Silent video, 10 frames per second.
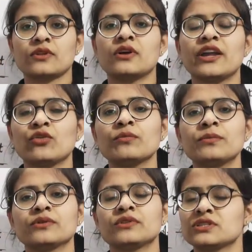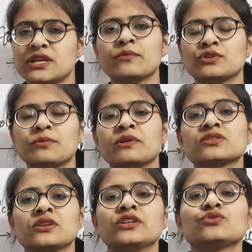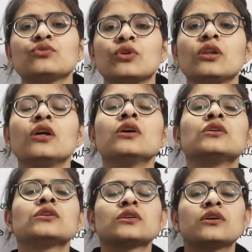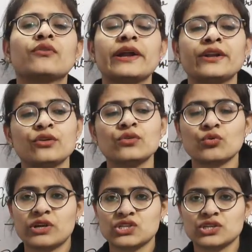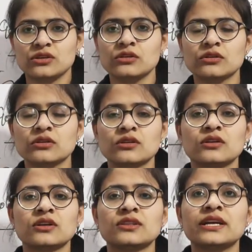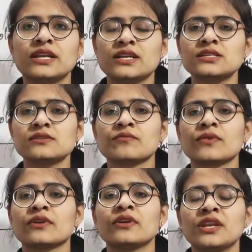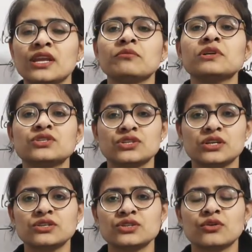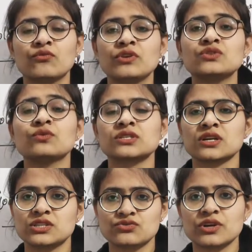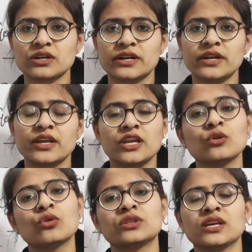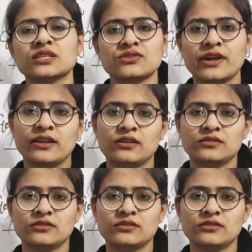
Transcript: I hope this chapter is clear to you all. Write your question, that is, name the church which was constructed in Gothic style.